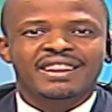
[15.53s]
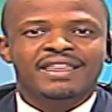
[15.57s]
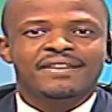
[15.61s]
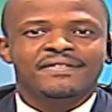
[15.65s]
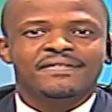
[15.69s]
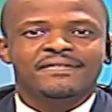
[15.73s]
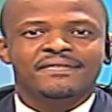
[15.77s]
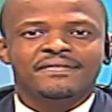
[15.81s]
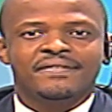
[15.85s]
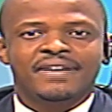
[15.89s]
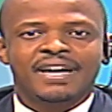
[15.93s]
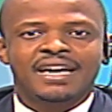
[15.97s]
the
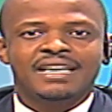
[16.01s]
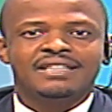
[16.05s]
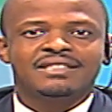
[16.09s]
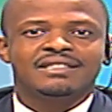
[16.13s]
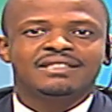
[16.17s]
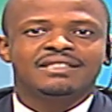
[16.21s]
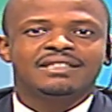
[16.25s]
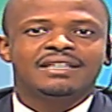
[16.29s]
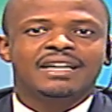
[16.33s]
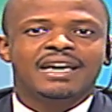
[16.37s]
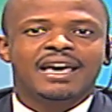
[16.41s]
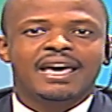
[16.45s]

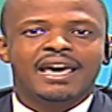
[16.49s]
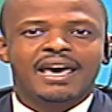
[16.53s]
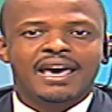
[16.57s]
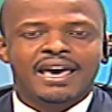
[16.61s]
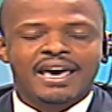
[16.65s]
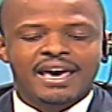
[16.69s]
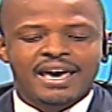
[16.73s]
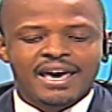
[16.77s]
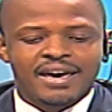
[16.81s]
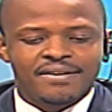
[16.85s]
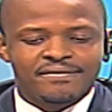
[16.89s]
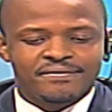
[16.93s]
first
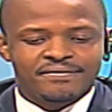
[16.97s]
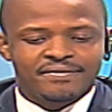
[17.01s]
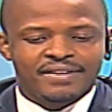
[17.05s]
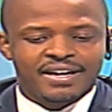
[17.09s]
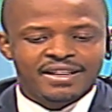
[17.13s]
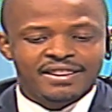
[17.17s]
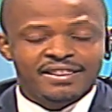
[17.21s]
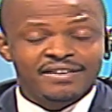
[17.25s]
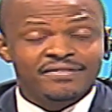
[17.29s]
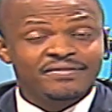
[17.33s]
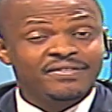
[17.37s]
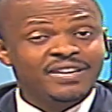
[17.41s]

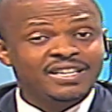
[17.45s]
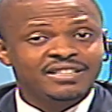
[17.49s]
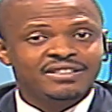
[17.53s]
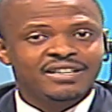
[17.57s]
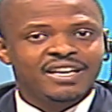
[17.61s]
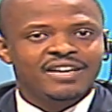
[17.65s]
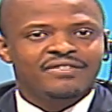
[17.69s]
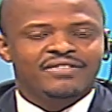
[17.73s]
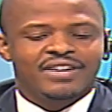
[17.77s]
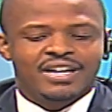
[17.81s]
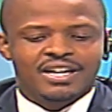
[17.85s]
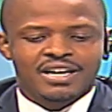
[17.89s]
ever, the first
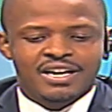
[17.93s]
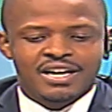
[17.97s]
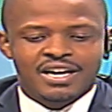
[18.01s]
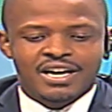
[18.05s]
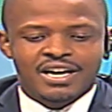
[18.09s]
ever